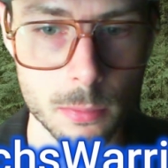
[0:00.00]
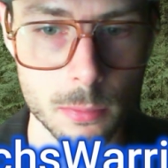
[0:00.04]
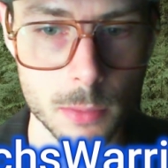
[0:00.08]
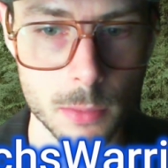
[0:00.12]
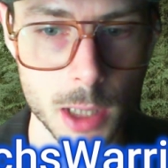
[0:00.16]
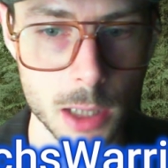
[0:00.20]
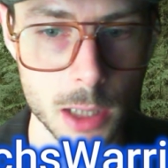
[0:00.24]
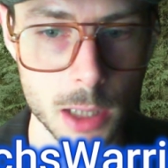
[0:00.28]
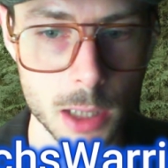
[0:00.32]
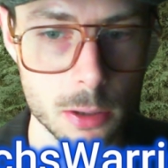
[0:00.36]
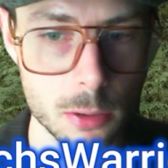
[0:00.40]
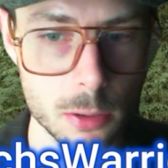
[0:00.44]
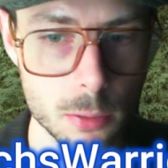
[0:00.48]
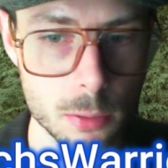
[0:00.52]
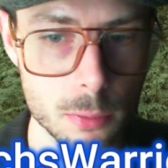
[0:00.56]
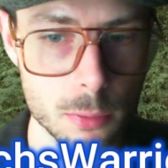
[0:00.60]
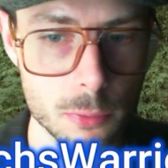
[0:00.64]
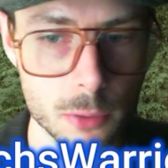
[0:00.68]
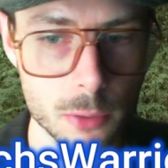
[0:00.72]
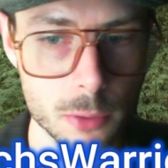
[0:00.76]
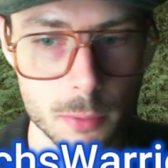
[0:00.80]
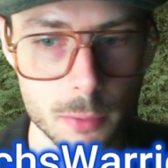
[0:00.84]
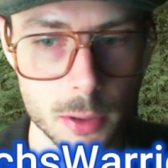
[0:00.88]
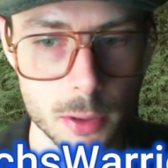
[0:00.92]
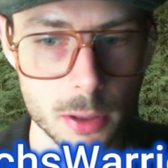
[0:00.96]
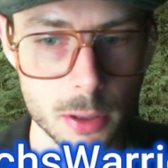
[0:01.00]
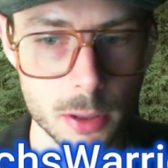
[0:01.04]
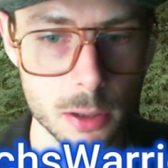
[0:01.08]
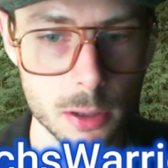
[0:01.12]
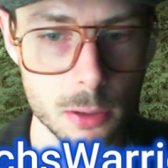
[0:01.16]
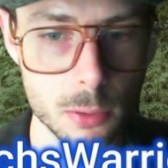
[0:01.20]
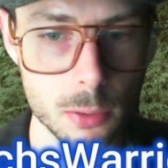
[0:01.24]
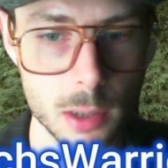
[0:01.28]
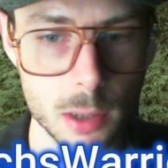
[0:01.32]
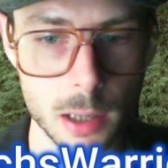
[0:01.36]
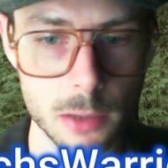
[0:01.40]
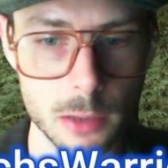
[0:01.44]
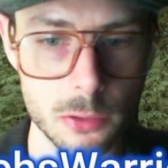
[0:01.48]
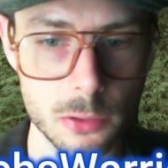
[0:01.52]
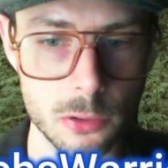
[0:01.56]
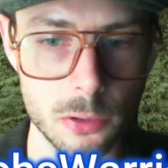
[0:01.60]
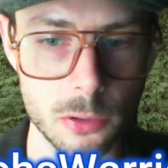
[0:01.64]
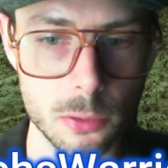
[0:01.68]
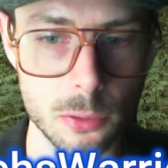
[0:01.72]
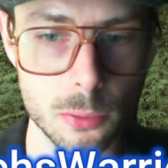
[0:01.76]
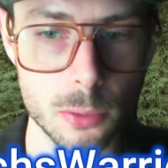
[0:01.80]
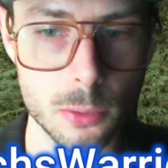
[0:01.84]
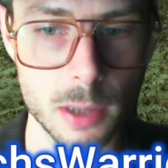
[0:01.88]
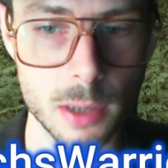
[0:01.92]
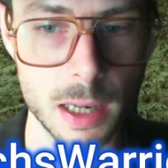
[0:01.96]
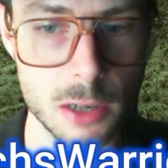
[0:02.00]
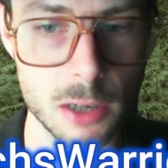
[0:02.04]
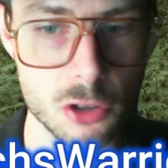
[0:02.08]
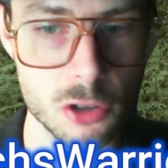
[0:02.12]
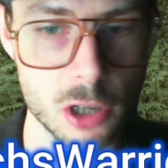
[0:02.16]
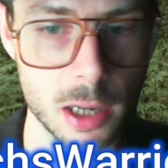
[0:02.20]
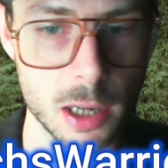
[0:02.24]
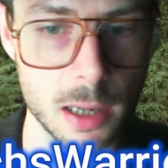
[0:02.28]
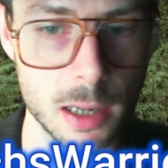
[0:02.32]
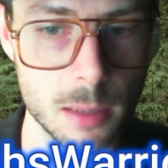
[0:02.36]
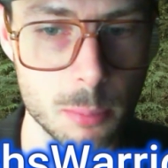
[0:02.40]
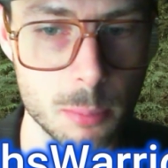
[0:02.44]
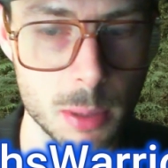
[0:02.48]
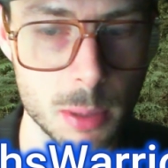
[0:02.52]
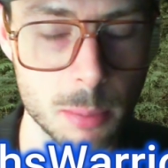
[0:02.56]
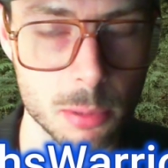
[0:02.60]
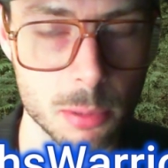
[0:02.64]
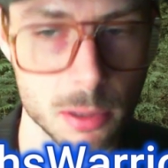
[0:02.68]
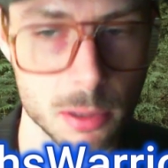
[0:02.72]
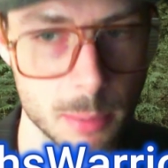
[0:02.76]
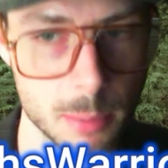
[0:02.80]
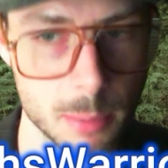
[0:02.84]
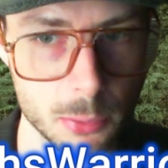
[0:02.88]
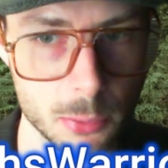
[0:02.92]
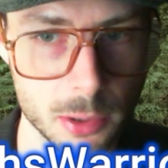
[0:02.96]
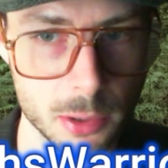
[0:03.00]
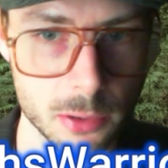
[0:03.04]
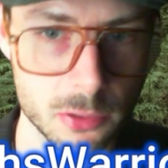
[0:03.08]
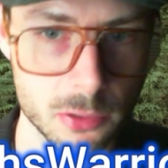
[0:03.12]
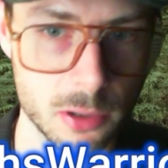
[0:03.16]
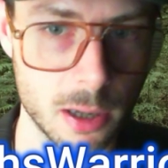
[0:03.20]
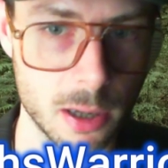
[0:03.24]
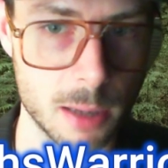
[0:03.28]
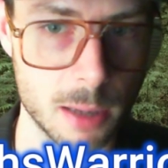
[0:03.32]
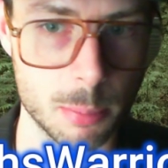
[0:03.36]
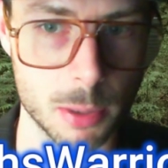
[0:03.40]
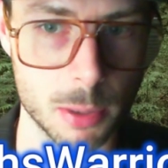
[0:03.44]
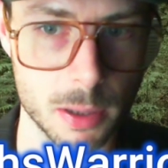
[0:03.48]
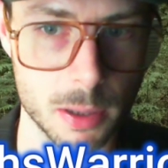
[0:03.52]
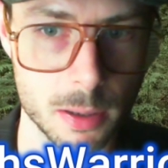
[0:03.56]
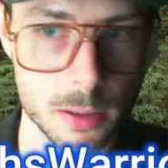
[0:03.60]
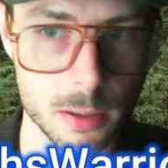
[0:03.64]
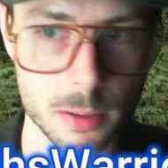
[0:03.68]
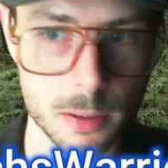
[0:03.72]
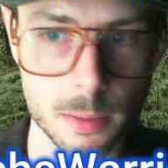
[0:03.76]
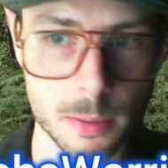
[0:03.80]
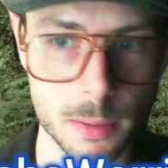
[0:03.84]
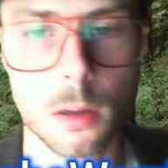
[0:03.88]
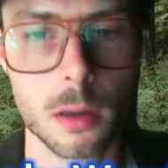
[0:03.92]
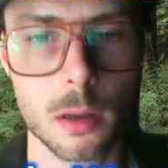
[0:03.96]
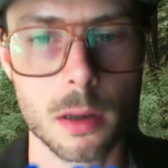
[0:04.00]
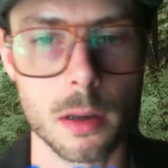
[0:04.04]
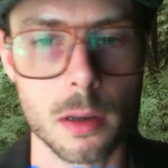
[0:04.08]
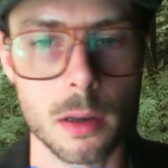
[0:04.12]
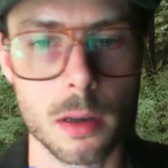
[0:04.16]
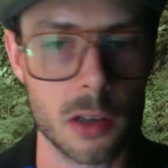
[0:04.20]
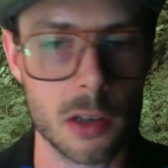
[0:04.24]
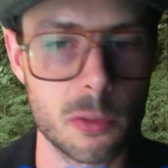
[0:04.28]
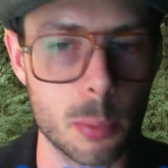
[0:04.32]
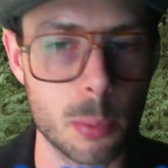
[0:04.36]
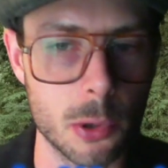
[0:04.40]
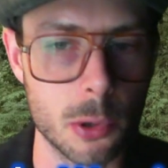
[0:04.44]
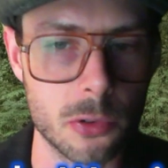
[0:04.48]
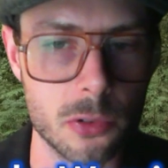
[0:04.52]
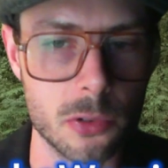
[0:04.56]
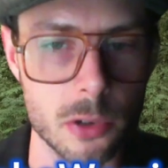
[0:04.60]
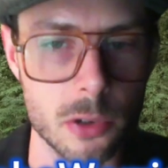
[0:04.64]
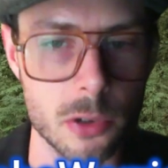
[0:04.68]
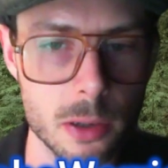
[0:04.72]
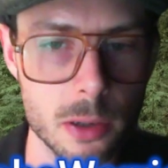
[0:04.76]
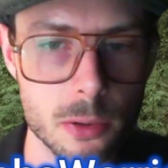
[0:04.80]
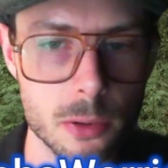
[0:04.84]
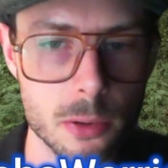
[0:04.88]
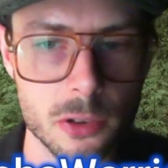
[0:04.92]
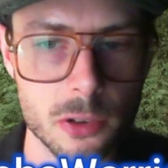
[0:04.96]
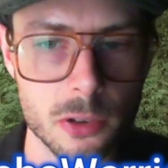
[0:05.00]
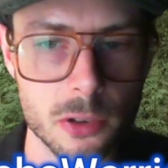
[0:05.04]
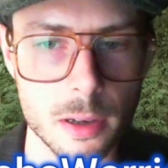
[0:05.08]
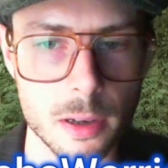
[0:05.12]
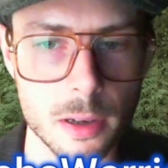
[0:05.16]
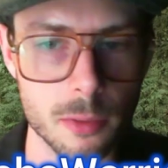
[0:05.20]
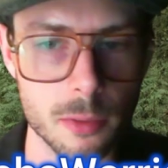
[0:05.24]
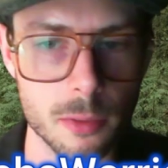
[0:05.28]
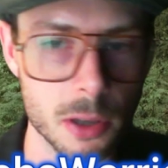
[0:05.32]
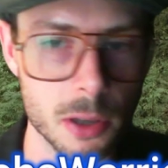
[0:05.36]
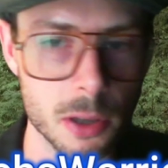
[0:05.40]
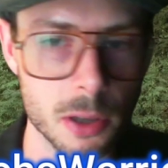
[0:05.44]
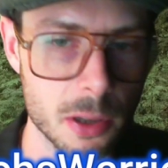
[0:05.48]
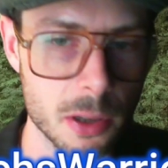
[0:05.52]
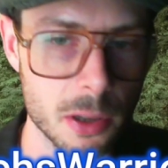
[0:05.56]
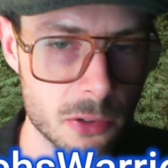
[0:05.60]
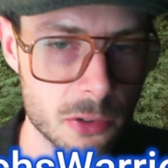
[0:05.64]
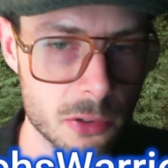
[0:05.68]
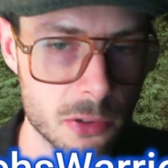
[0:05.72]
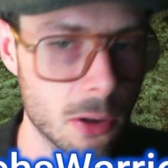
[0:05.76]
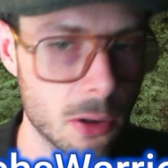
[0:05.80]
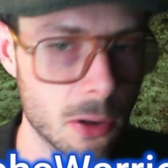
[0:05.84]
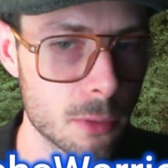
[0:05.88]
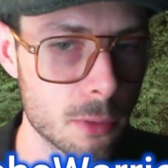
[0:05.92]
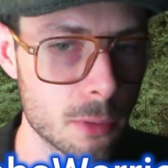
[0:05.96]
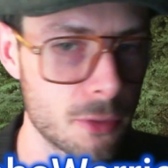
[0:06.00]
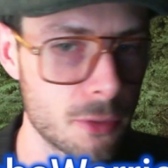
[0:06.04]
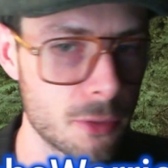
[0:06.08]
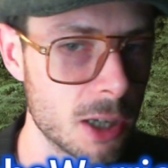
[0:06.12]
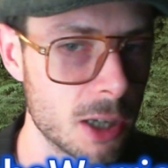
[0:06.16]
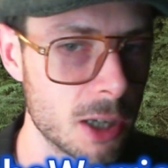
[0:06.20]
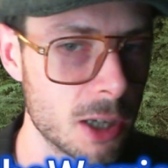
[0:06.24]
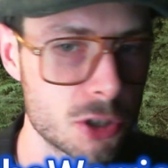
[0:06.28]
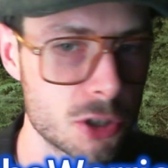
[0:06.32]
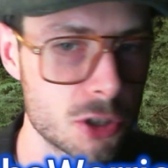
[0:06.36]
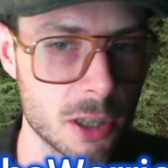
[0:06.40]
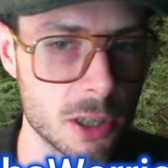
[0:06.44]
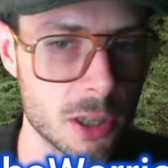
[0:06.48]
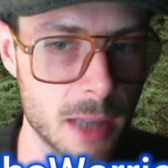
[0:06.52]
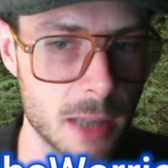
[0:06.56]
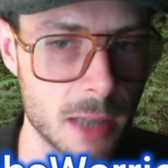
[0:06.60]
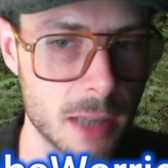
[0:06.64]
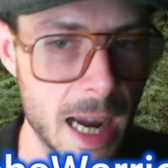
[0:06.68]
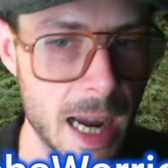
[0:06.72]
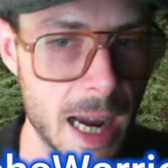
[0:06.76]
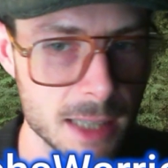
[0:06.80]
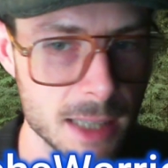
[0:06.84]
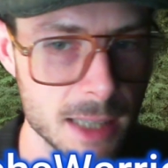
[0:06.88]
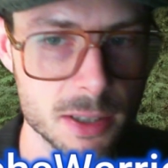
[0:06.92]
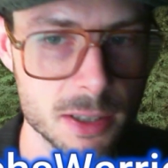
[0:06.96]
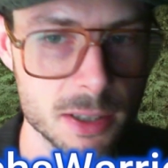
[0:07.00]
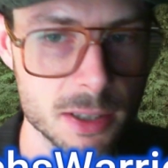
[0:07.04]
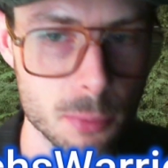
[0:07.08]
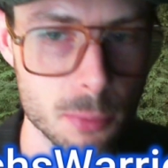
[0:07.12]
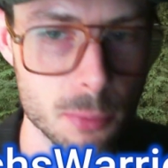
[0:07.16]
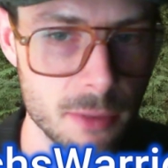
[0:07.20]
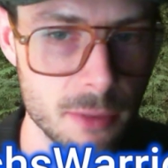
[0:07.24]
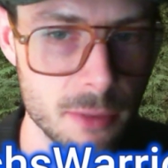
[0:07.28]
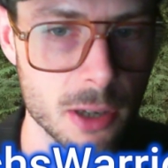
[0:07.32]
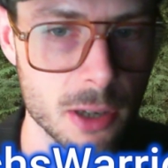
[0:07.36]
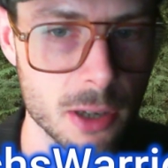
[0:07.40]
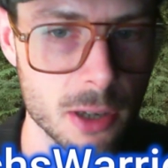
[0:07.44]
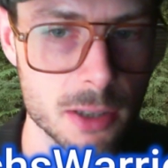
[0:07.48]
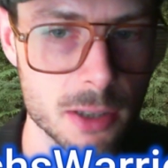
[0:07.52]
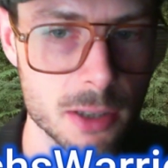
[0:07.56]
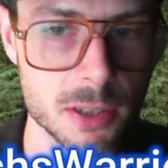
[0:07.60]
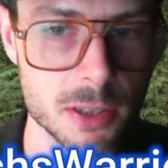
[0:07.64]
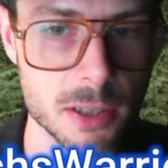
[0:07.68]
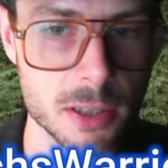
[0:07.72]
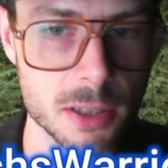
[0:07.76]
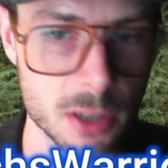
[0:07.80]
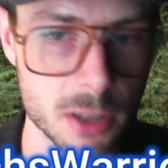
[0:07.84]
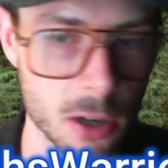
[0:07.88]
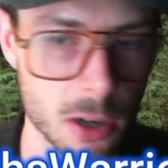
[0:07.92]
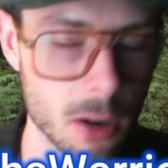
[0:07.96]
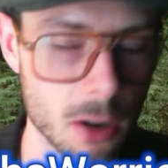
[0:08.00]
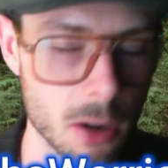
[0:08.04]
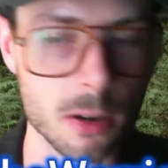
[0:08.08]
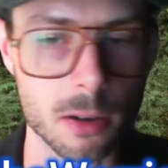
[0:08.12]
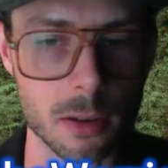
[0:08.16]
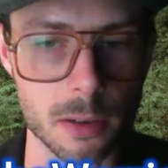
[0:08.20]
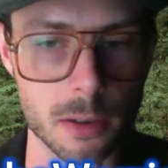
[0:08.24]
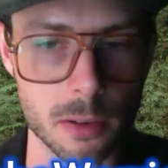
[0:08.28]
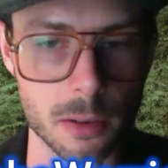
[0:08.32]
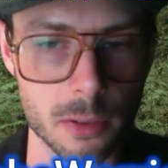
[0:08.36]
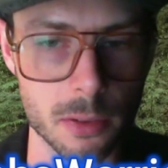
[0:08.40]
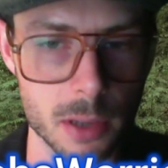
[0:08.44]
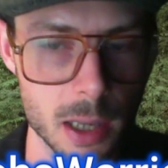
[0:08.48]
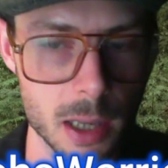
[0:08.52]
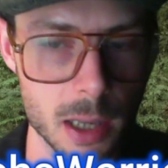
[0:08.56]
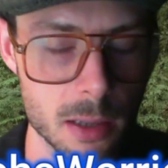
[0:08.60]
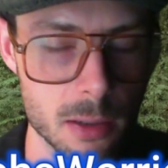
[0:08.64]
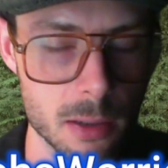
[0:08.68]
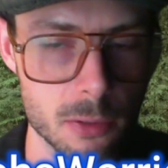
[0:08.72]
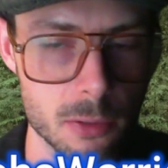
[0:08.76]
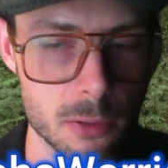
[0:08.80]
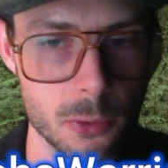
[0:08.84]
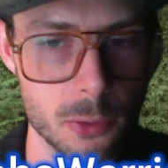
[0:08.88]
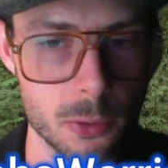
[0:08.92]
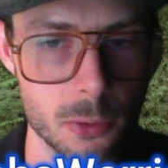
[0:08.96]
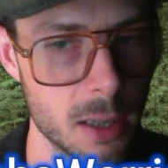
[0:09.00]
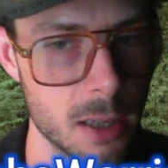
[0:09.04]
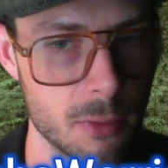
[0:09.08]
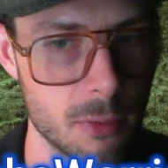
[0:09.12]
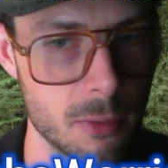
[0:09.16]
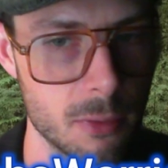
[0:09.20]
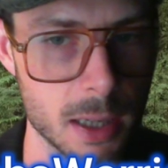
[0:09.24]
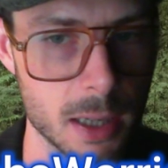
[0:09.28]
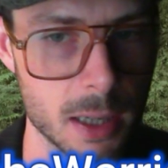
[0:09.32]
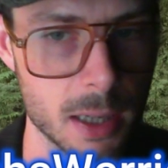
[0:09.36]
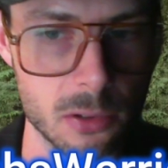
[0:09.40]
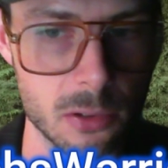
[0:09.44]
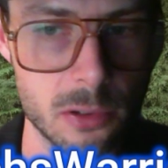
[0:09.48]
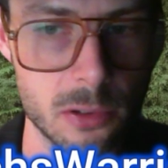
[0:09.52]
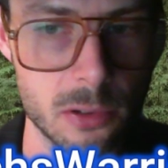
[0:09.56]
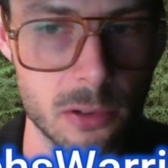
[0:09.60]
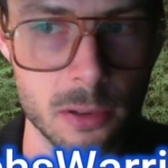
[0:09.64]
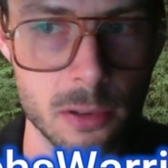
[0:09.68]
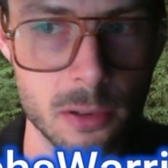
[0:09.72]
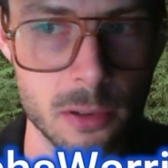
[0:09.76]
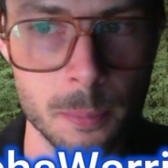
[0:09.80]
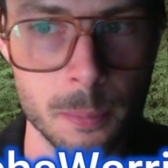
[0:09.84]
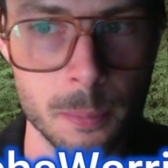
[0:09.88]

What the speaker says: Thank you for everything you guys do in educating people about this topic. Next person here said, I've done the salt flush and acid reflux is gone. Thanks for the advice.